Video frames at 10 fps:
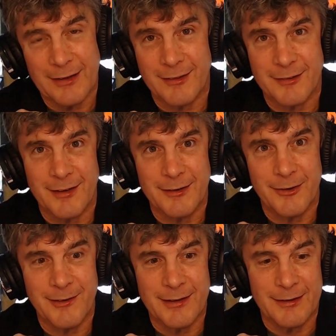get the
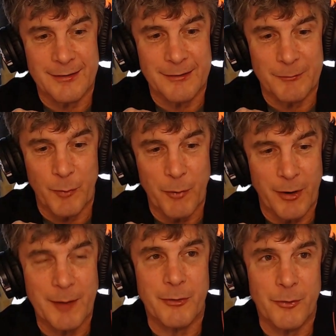signal, and we
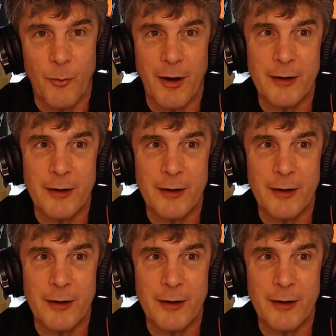were able to